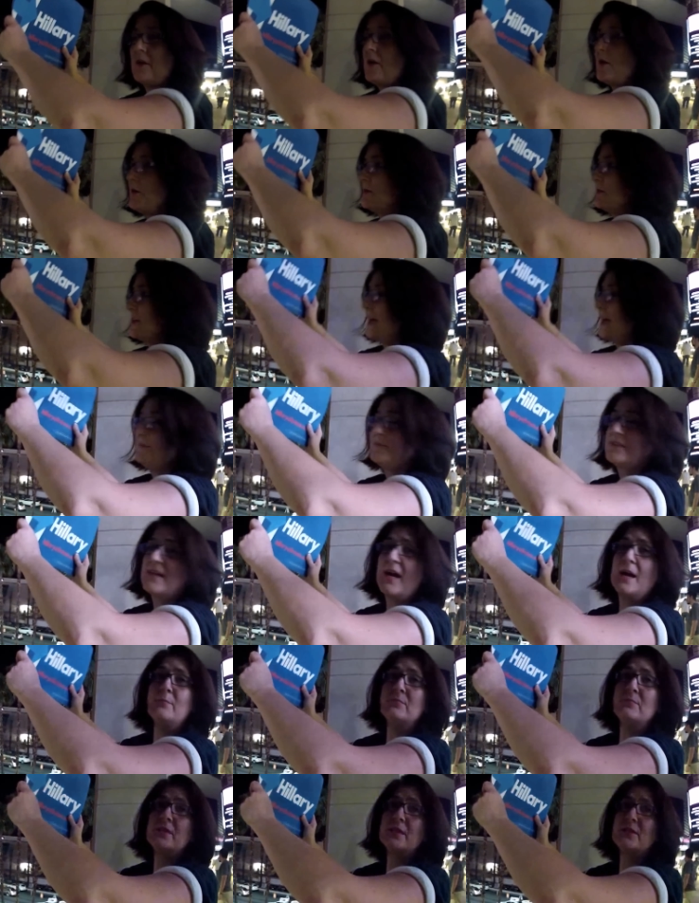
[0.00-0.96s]
whole
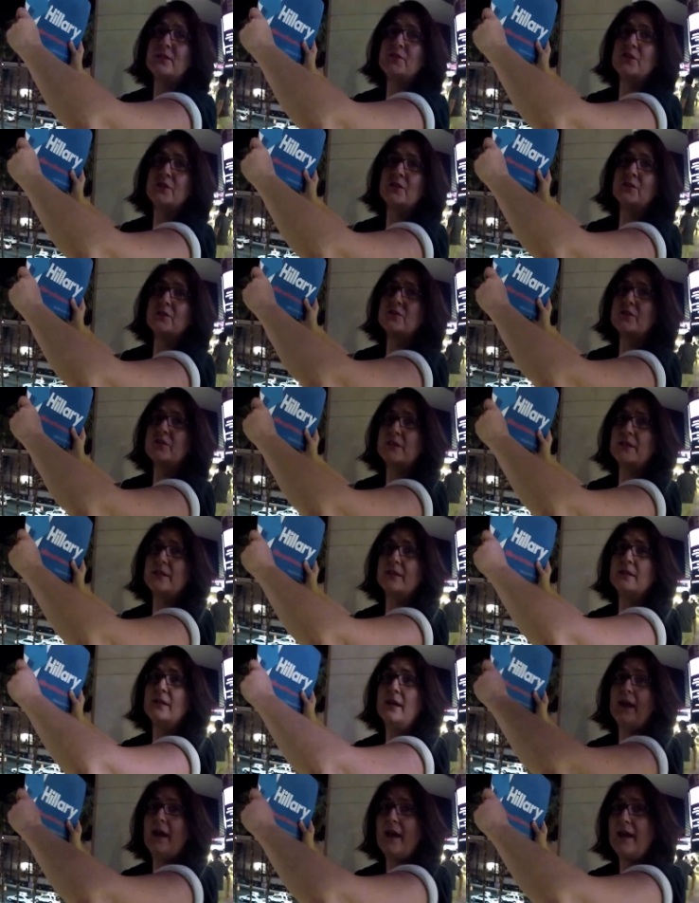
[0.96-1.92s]
lifetime to children
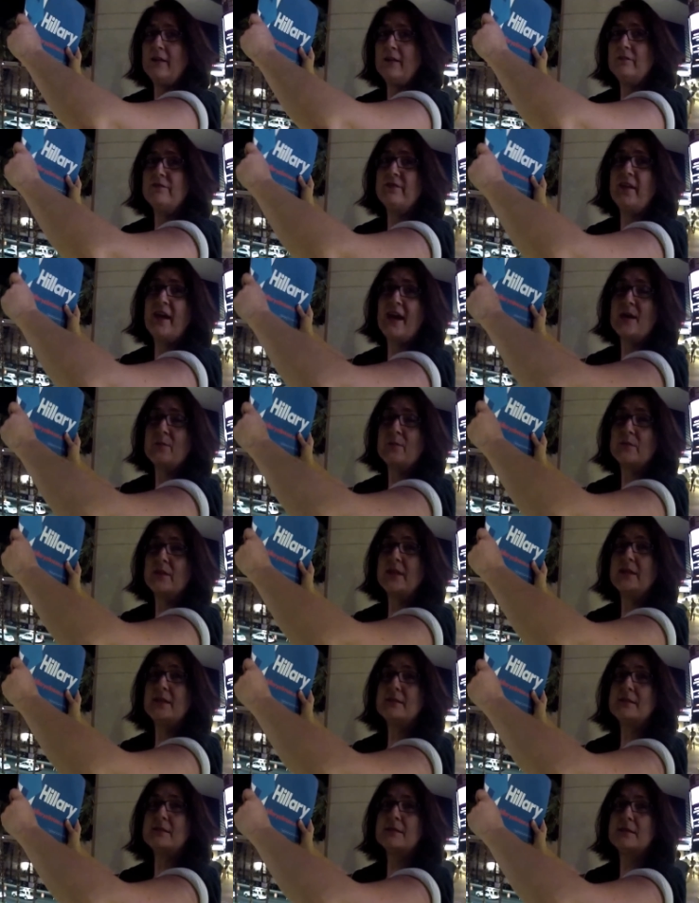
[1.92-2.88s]
and
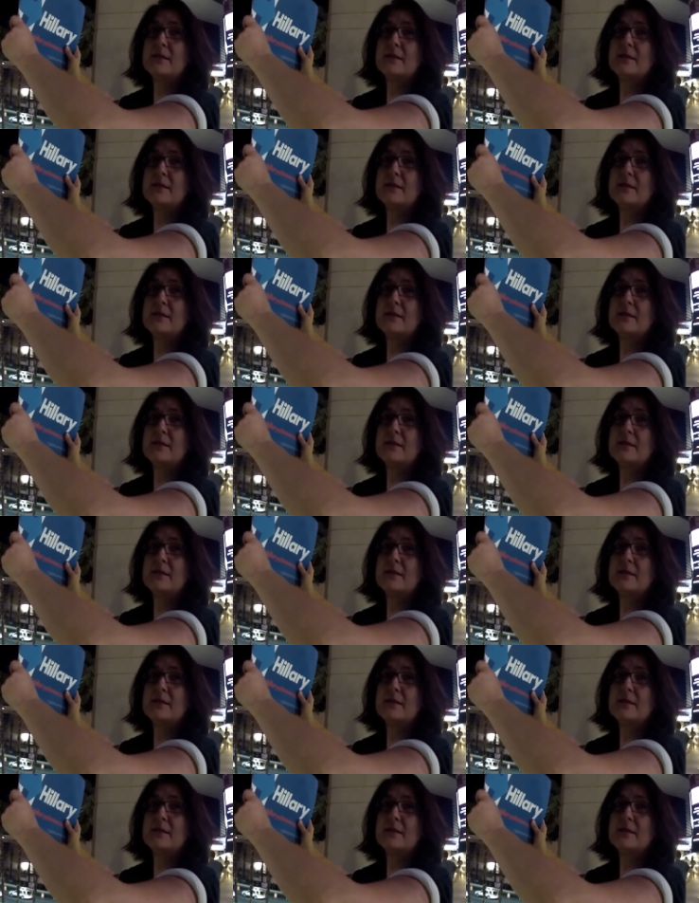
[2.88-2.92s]
families